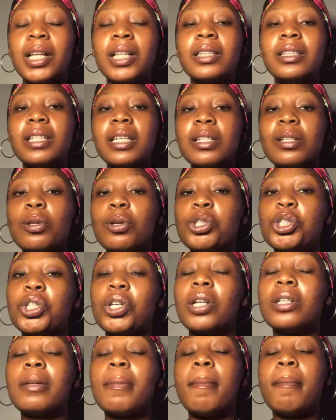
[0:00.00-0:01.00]
This
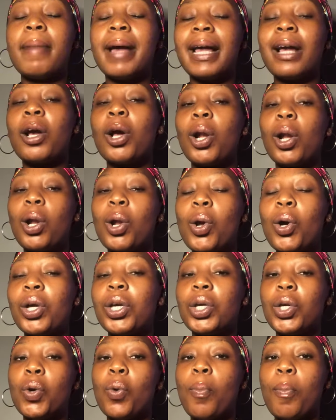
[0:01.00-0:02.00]
lotion might clog
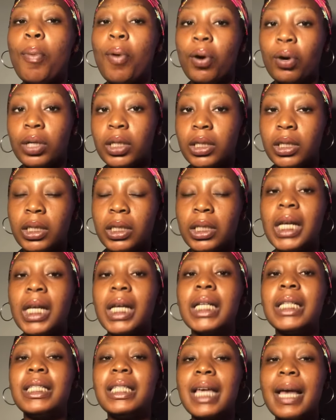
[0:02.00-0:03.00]
your pores,
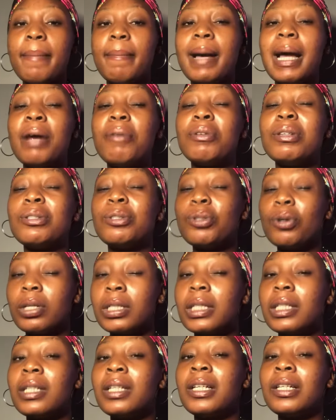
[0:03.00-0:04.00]
thereby
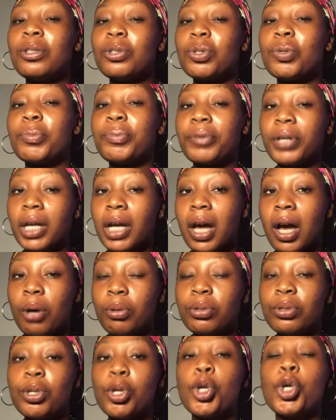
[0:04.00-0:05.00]
resulting into
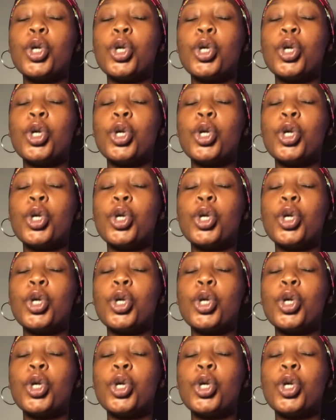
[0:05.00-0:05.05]
breakouts.